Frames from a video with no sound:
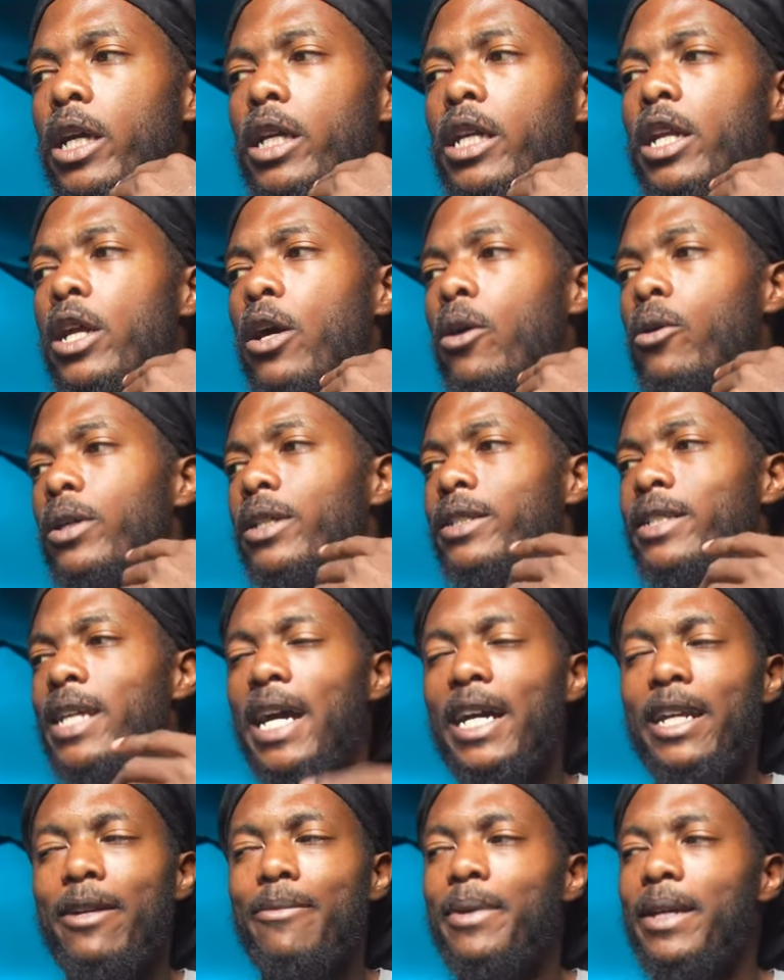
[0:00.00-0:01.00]
you know, it's not
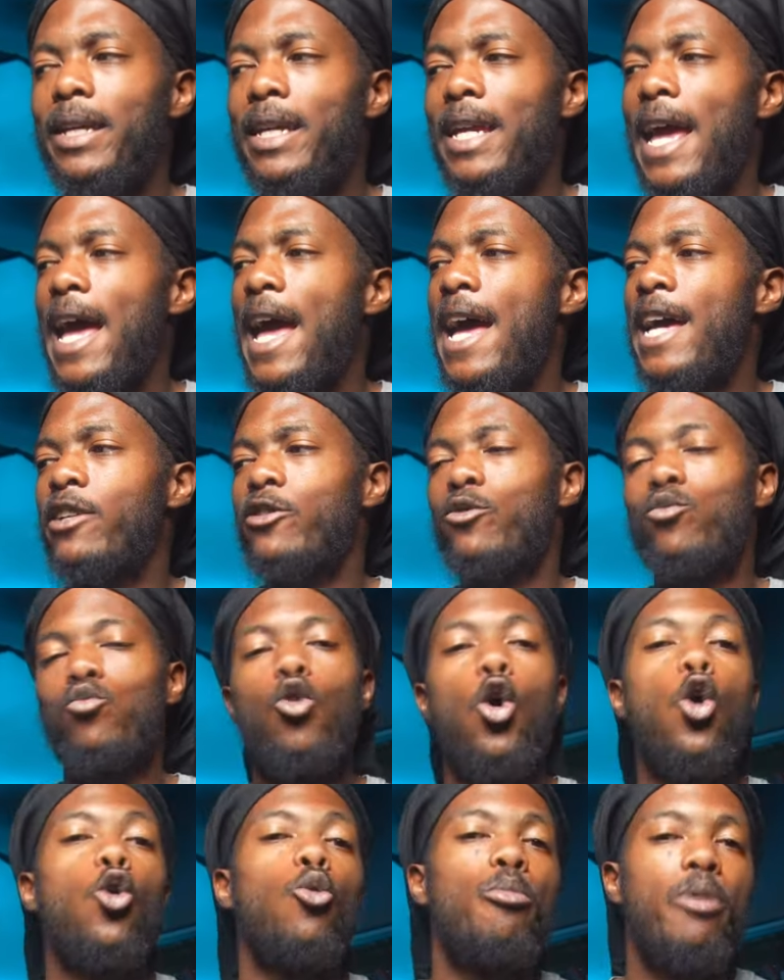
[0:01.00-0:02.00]
going to be as
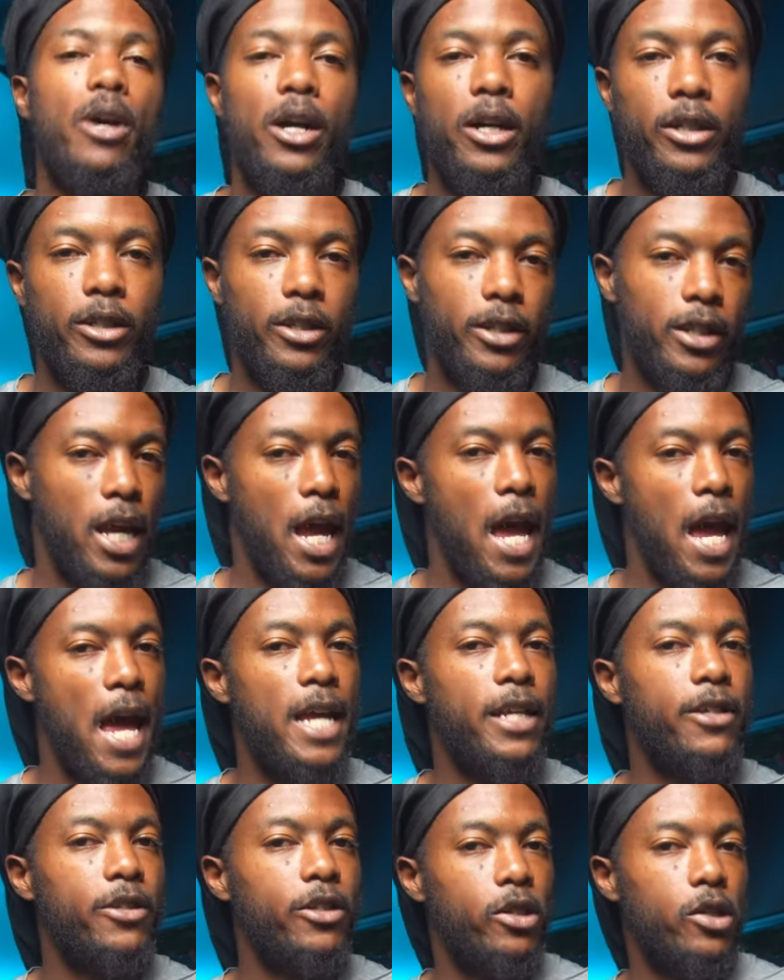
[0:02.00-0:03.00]
robust
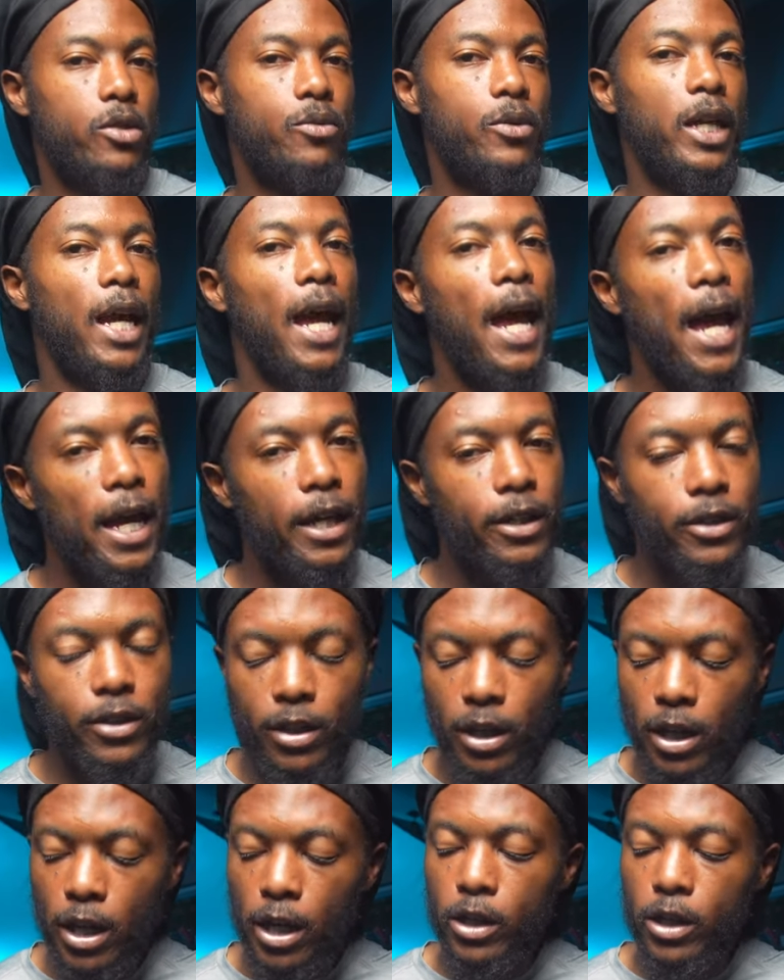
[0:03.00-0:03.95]
as the 3S.